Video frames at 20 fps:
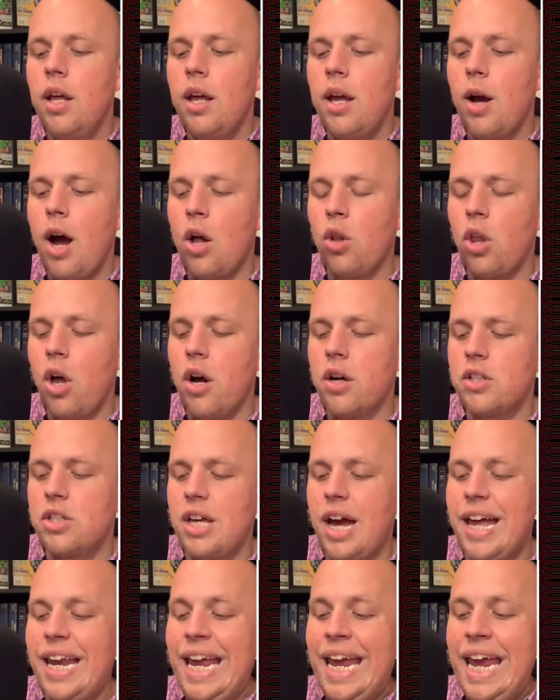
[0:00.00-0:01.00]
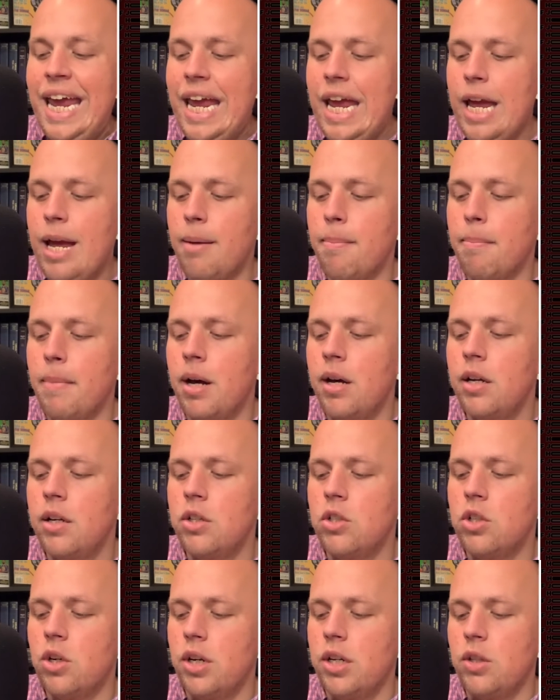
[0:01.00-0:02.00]
alongside him
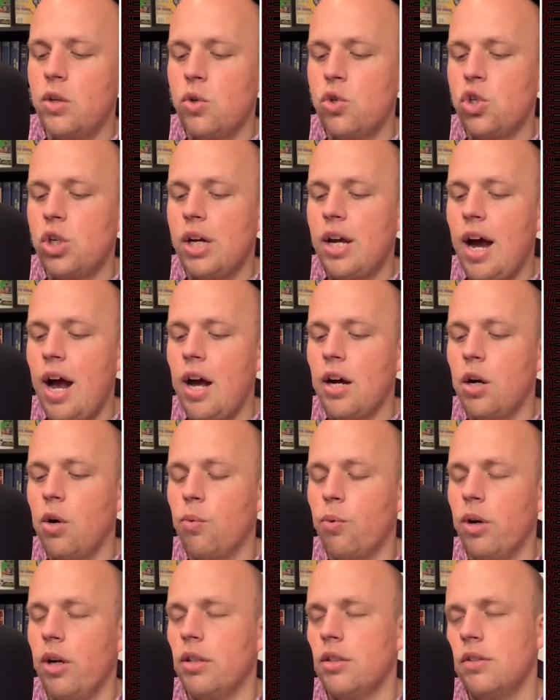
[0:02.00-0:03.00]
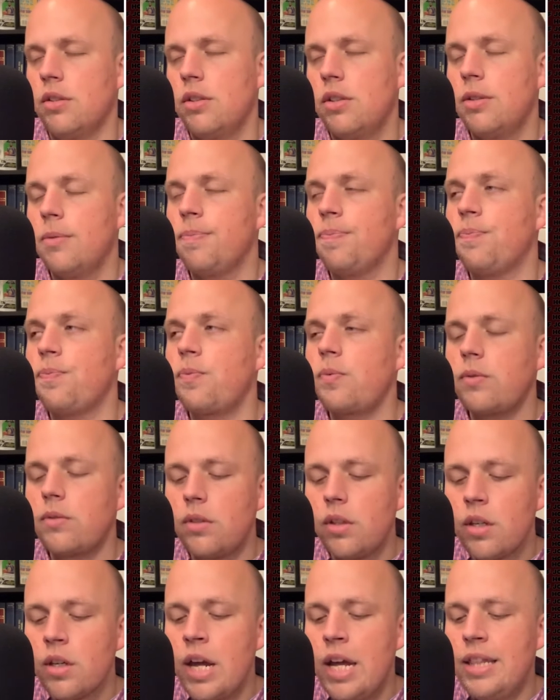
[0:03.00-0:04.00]
during those Chicago runs.
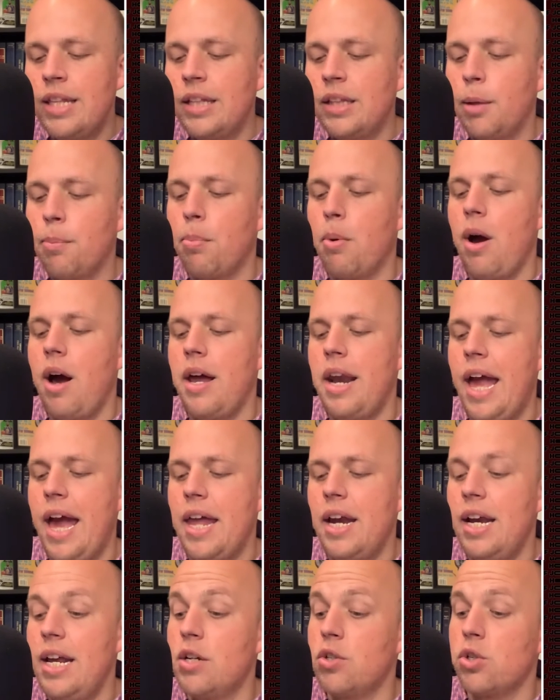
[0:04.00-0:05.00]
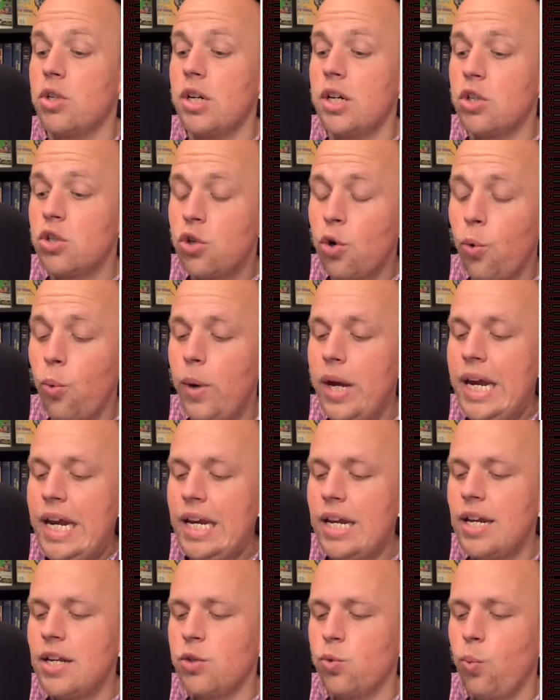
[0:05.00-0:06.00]
And then LeBron had an interesting
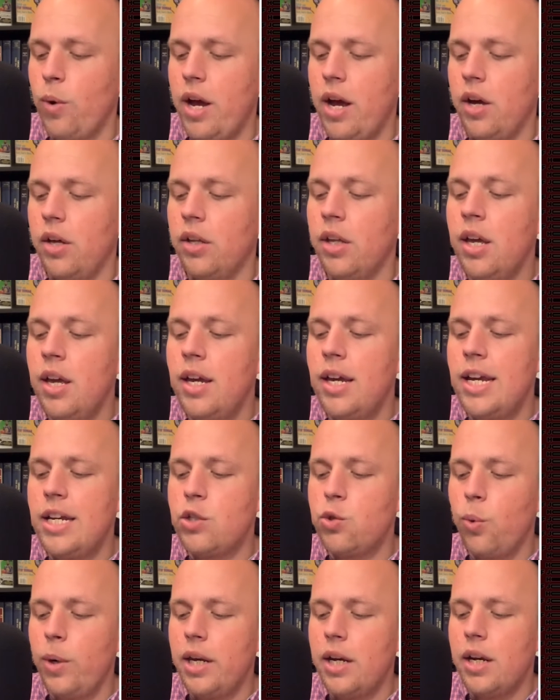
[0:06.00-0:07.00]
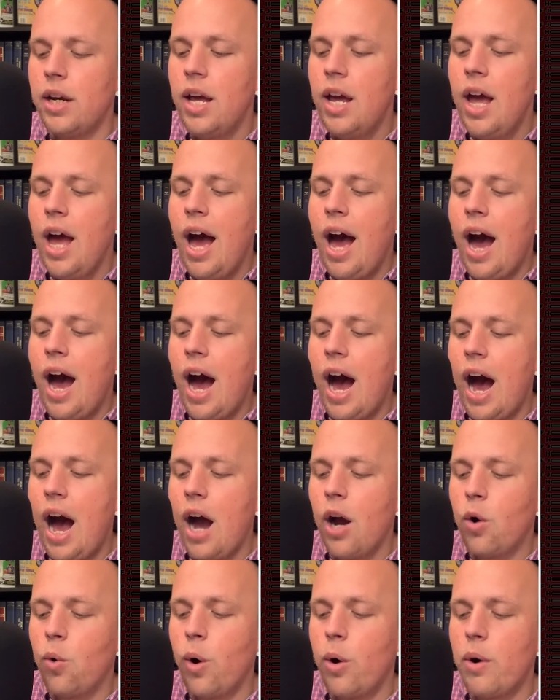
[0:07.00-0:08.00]
tweet as well. He tweeted,
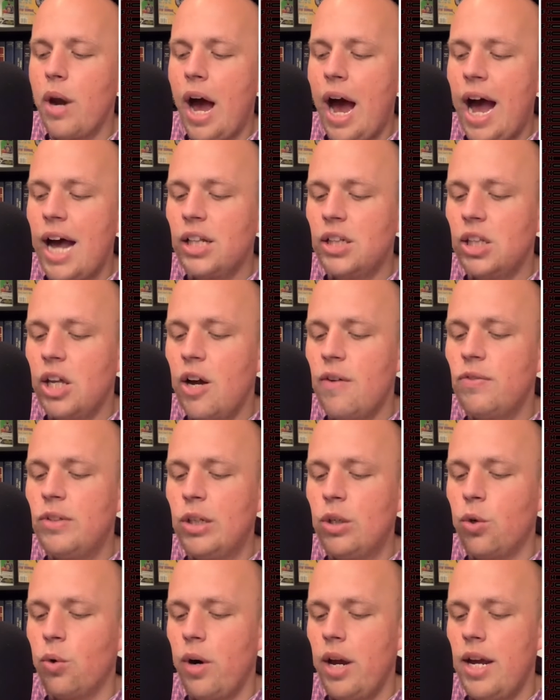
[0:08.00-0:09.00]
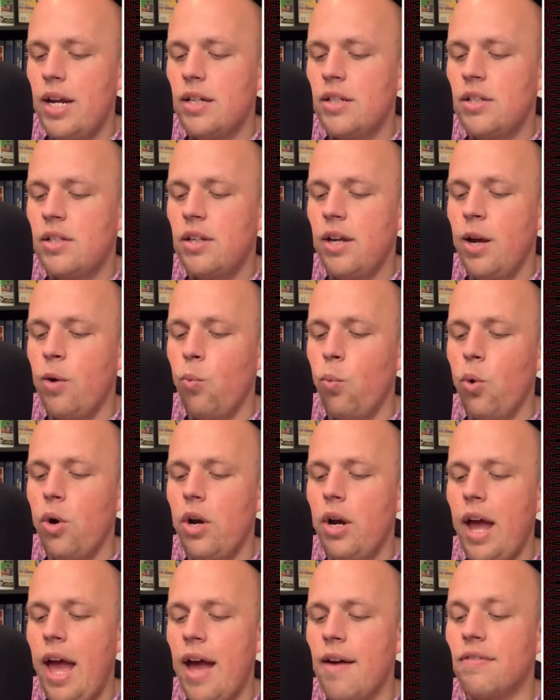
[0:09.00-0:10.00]
quote, I love the greats and
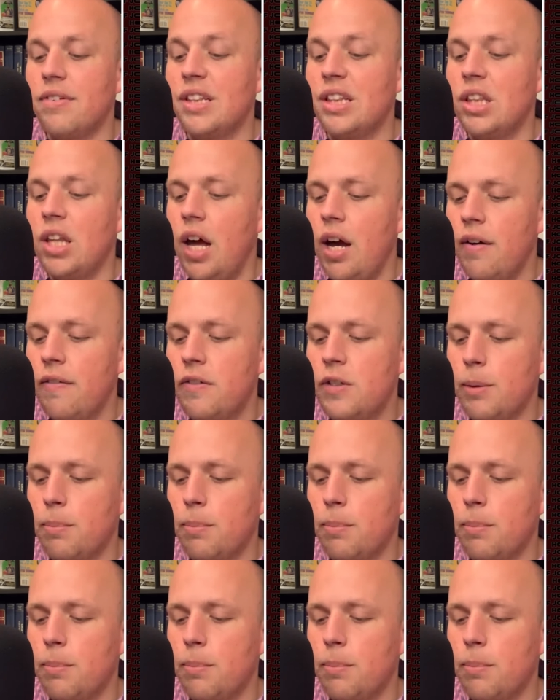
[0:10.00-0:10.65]
would have loved to